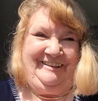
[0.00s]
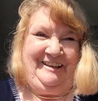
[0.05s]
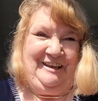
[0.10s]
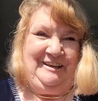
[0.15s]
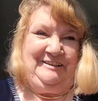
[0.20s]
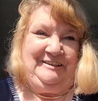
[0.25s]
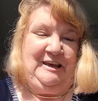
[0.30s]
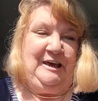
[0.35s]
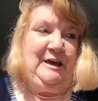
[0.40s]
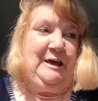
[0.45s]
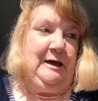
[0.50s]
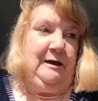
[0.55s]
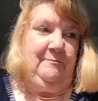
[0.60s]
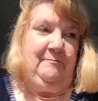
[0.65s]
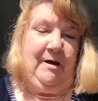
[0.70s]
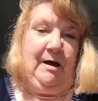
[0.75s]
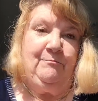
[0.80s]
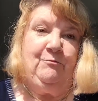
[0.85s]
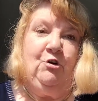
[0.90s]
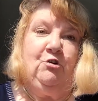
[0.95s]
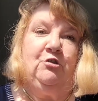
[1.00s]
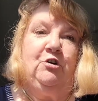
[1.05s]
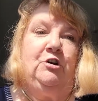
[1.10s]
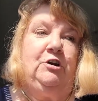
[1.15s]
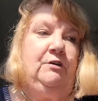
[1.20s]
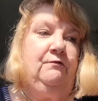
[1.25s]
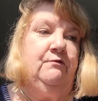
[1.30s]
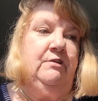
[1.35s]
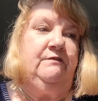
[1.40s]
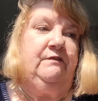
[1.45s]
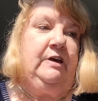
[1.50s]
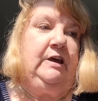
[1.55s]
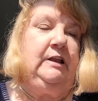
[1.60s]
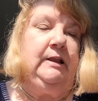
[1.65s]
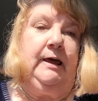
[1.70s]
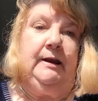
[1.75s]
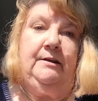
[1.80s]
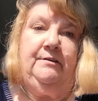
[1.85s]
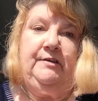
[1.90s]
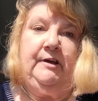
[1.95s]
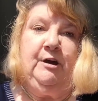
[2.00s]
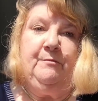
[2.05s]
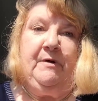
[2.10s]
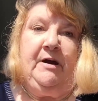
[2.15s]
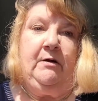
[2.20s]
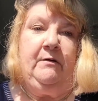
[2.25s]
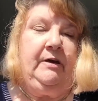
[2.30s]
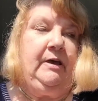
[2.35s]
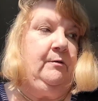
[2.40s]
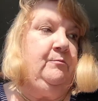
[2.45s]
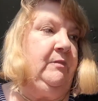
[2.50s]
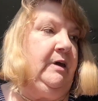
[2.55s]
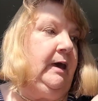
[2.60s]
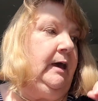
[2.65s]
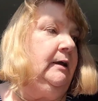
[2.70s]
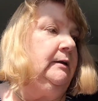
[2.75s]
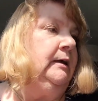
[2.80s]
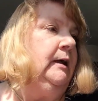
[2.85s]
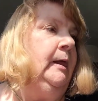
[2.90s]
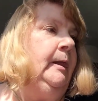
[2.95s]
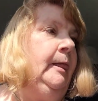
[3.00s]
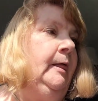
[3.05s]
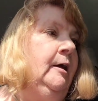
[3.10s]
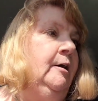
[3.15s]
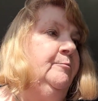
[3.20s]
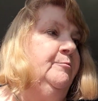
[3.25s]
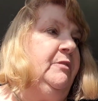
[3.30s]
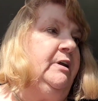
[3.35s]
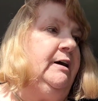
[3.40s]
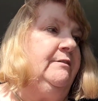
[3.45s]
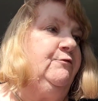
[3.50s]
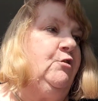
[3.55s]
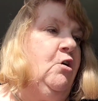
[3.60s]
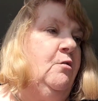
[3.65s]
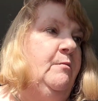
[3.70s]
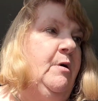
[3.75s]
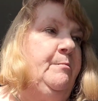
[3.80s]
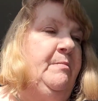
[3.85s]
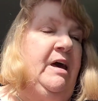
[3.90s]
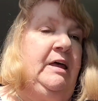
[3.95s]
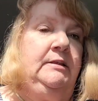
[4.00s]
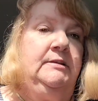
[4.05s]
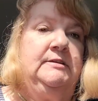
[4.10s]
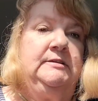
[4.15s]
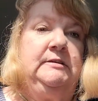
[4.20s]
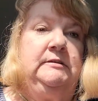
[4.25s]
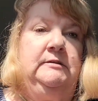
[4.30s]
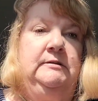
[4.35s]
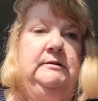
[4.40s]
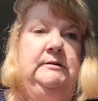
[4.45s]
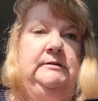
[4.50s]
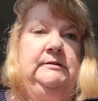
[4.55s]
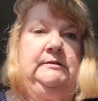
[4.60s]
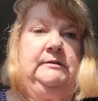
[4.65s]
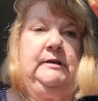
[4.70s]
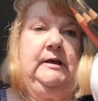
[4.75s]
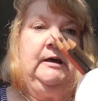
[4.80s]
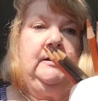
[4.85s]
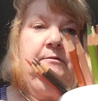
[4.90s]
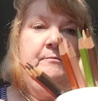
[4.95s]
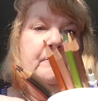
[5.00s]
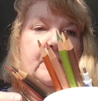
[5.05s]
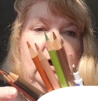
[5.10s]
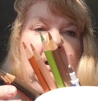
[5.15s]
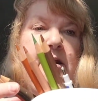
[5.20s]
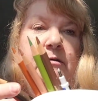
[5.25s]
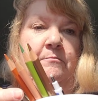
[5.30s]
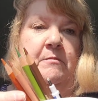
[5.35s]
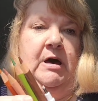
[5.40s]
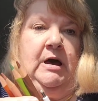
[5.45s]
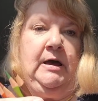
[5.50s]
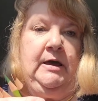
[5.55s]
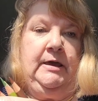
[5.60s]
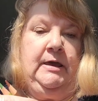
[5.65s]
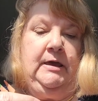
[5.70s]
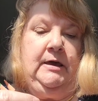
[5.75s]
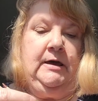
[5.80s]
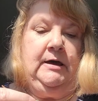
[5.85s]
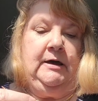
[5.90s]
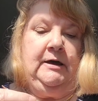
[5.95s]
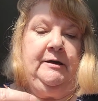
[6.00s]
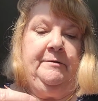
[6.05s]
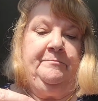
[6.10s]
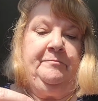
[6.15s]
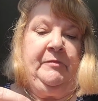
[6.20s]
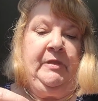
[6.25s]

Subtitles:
He's here. I'm not going to reveal anything about him yet, but I've got my pencils and my